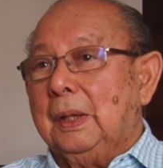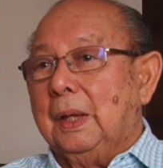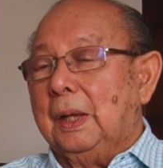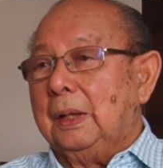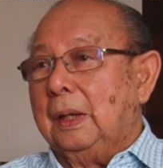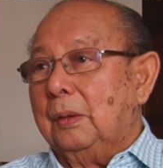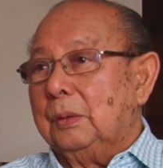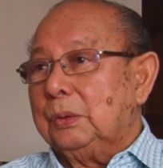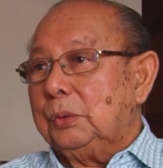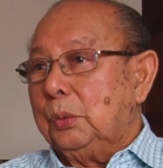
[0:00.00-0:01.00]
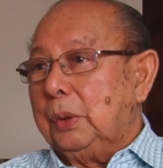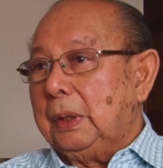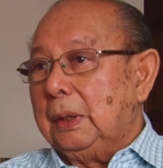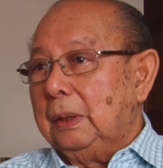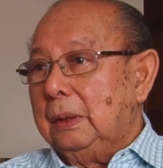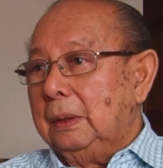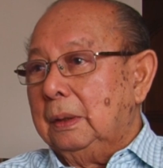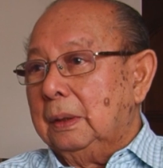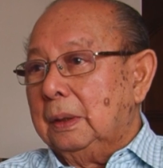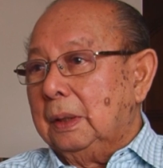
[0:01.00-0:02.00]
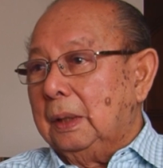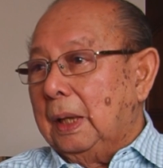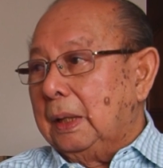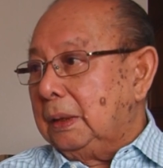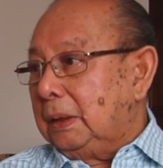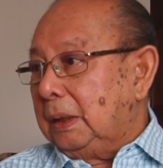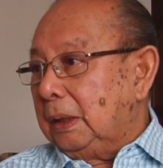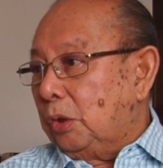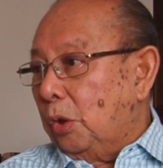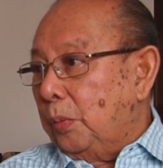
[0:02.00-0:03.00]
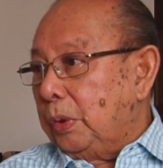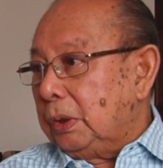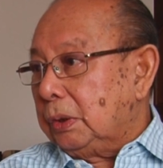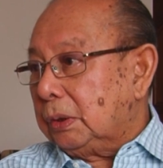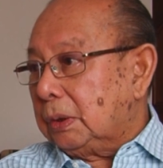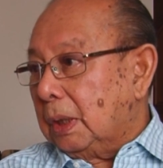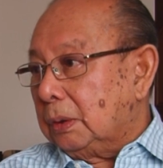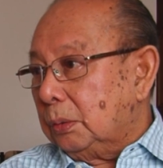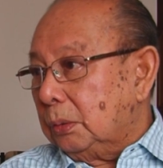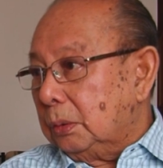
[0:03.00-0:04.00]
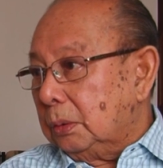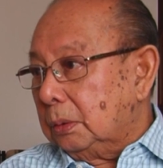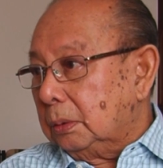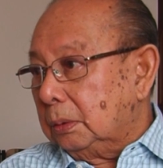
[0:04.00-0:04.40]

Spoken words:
and I was doing anti-communist cartoon